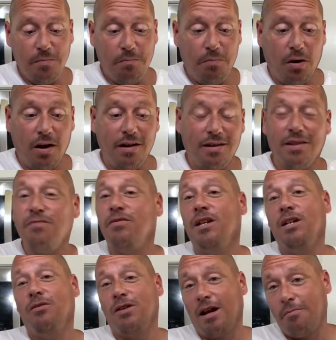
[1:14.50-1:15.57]
but the
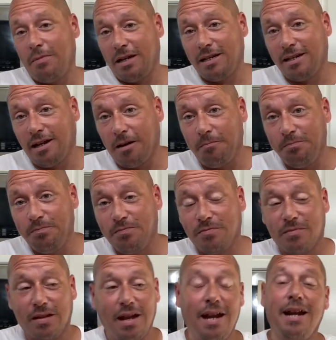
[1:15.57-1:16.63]
video got messed up
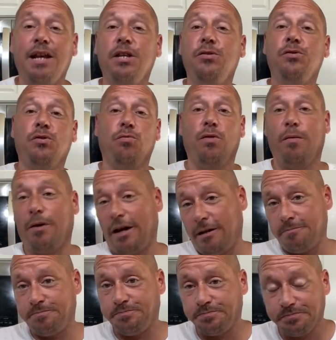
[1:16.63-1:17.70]
and I used ribeye.
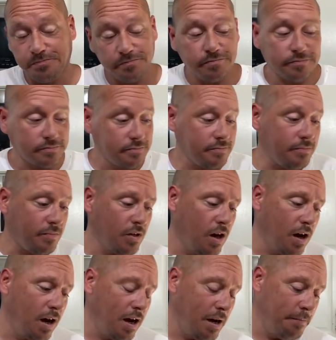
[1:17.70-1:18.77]

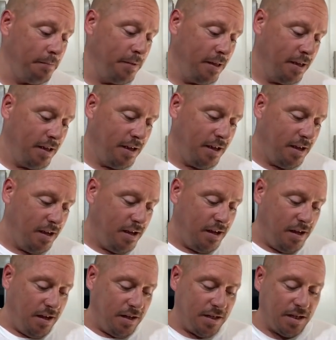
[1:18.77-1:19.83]
Um,
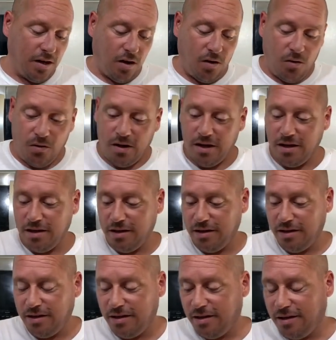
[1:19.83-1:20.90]
so
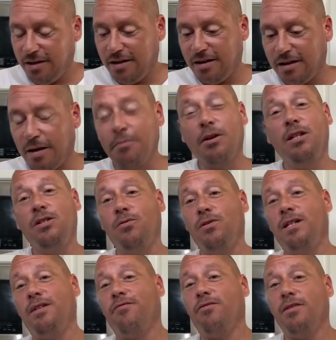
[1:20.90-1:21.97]
I'm gonna do it
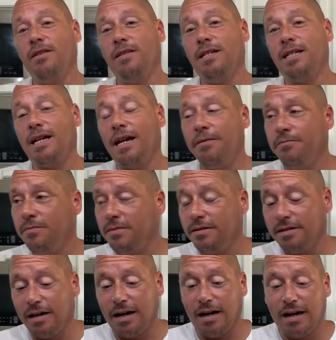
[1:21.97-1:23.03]
differently this time,
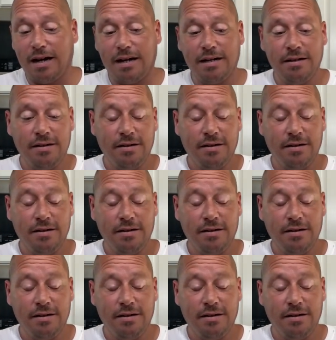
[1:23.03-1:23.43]
uh,